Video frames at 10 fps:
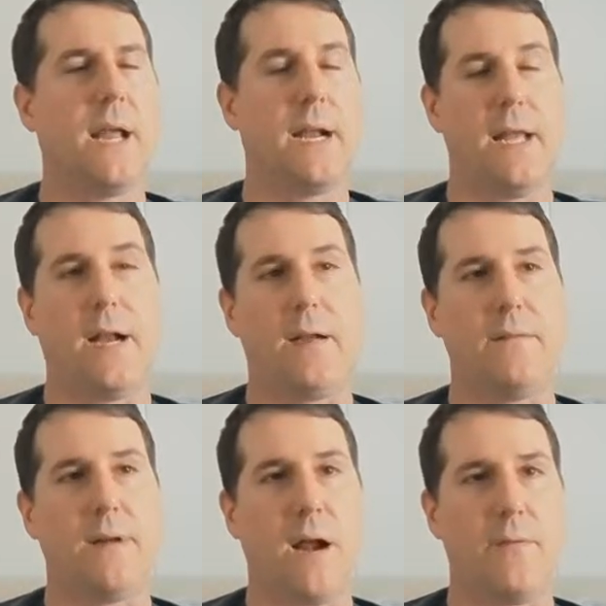and again,
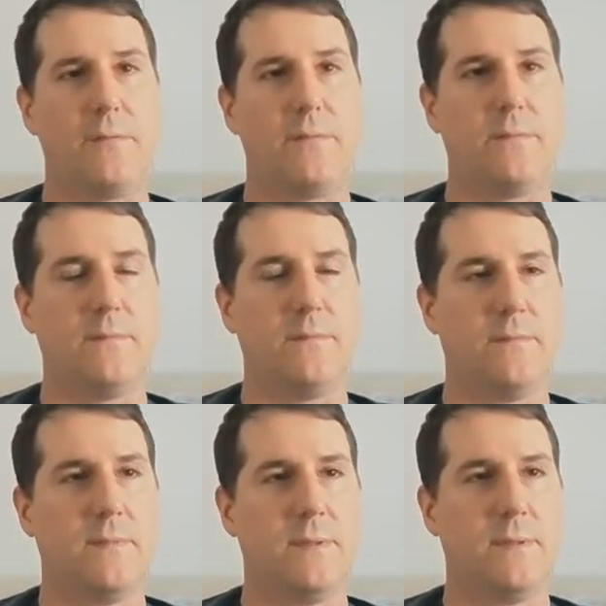I don't,
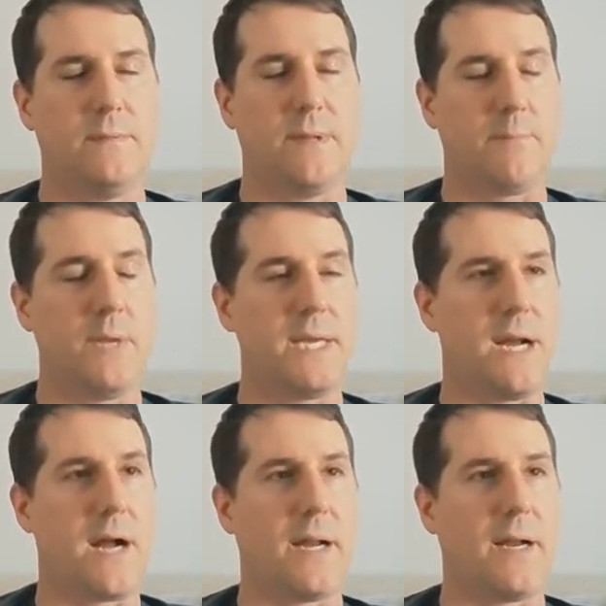I'm not
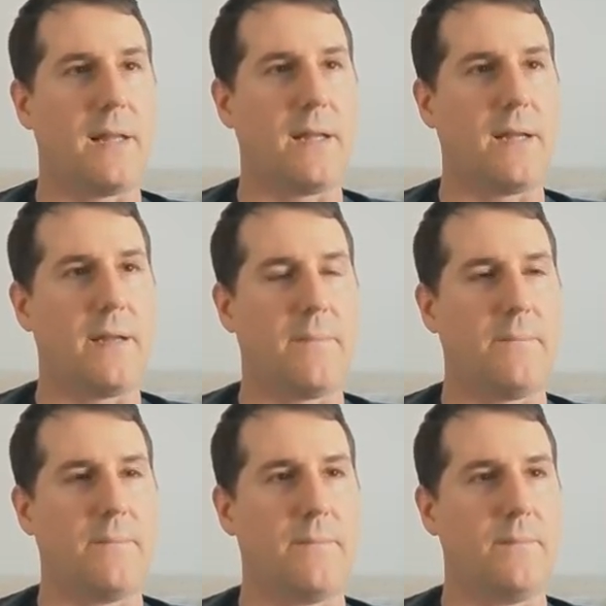picking on it.
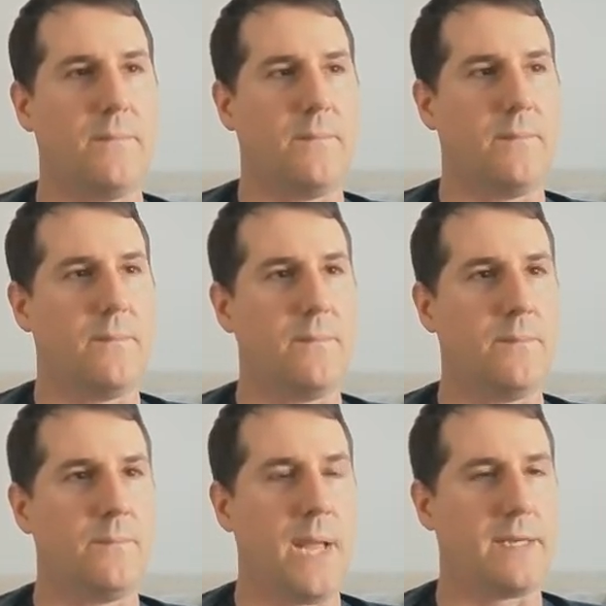I'm
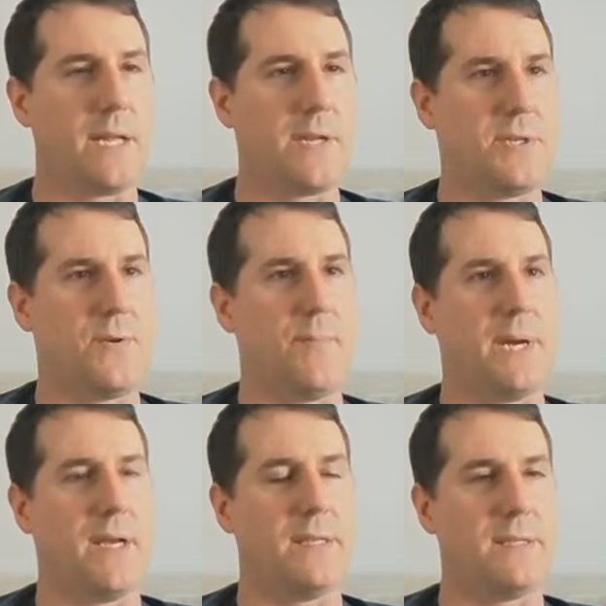paying attention to it
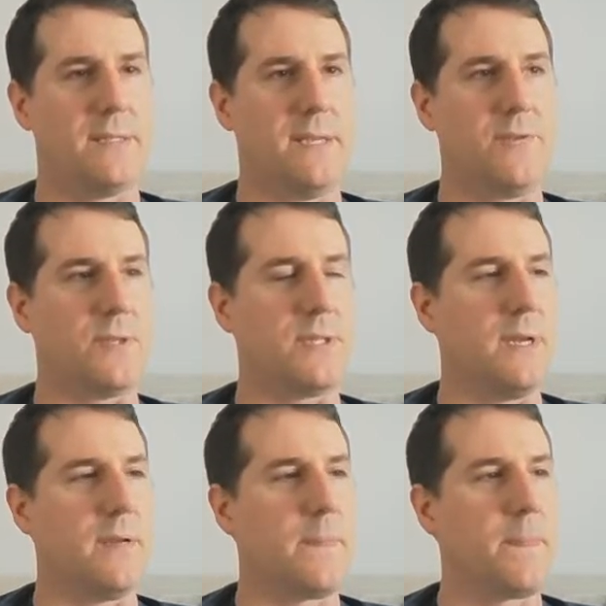because it's interesting.